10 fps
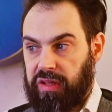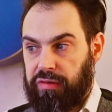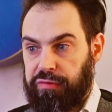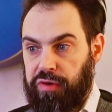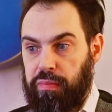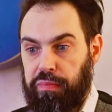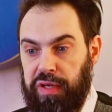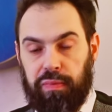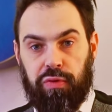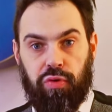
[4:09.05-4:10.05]
from
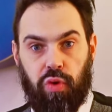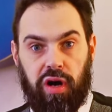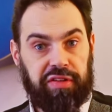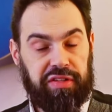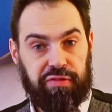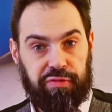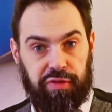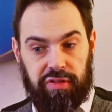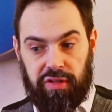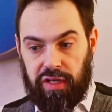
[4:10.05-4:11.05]
people who are
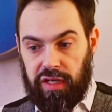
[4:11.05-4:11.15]
different.